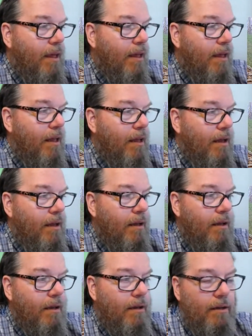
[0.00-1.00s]

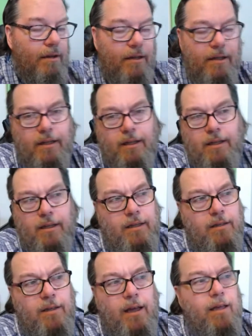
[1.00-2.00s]
Uh,
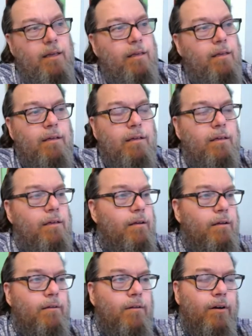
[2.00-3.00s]
hey,
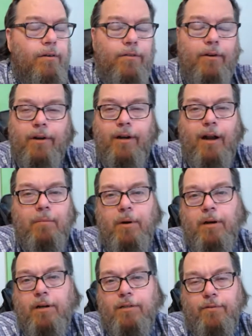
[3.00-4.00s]
one hundred thirty-nine
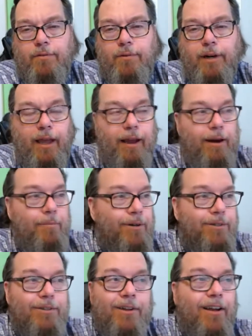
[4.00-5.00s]
bucks for three
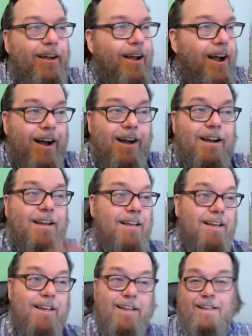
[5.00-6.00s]
cameras. I,
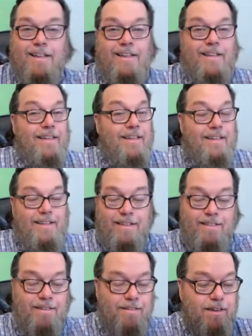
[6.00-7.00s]

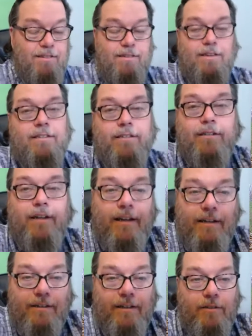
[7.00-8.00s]
that's as easy as and
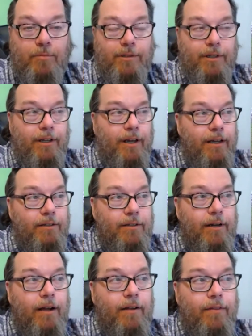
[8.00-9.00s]
accessible as it gets. And
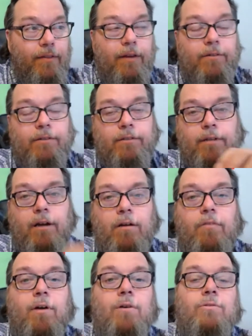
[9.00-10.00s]
I, they sell
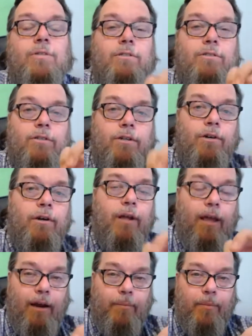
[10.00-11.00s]
those as security
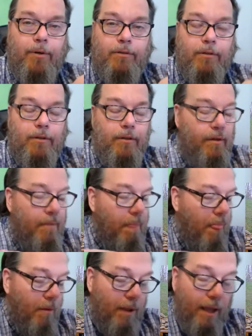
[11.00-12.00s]
cameras.
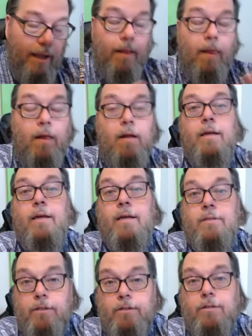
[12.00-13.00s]
Okay.
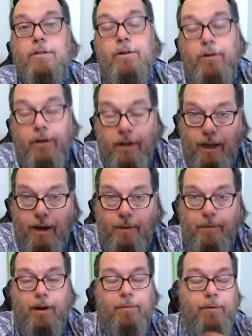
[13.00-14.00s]
It's a security
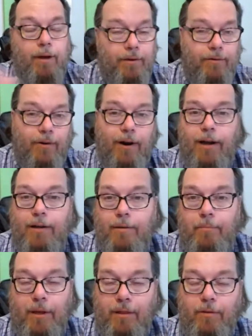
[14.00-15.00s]
camera. I'm not trying to
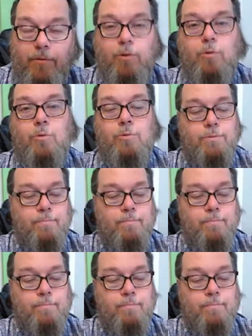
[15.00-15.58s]
bend the rules.